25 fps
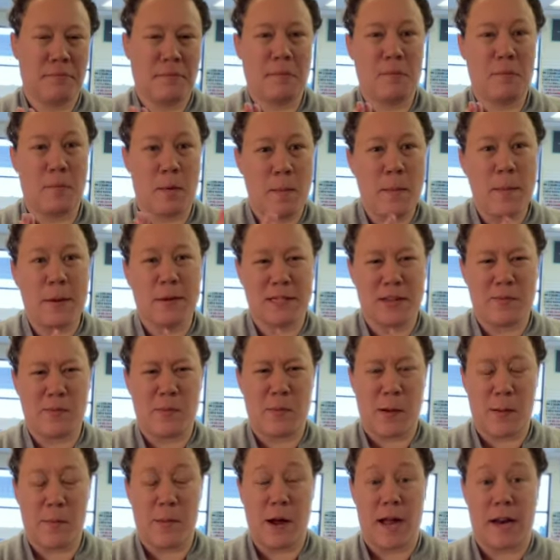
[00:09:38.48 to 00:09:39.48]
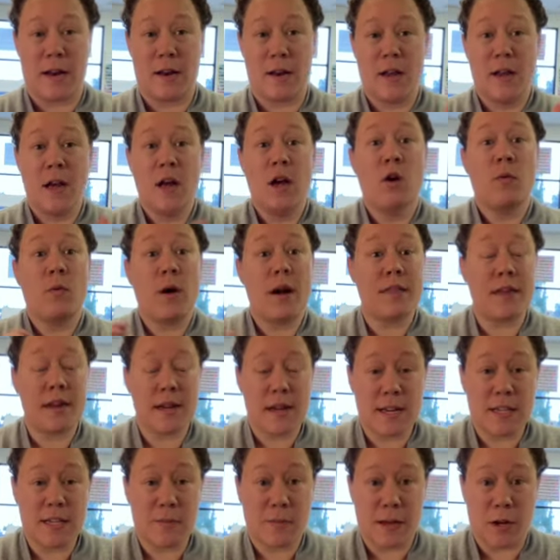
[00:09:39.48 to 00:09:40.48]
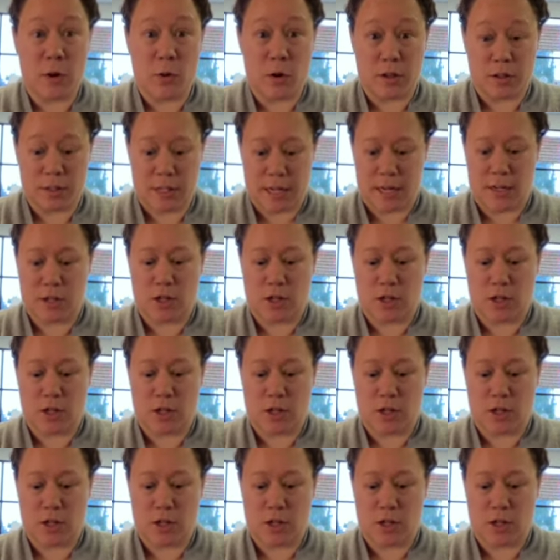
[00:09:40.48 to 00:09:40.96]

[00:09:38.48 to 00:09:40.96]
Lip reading: but most of them are mine, right? That need to be quilted.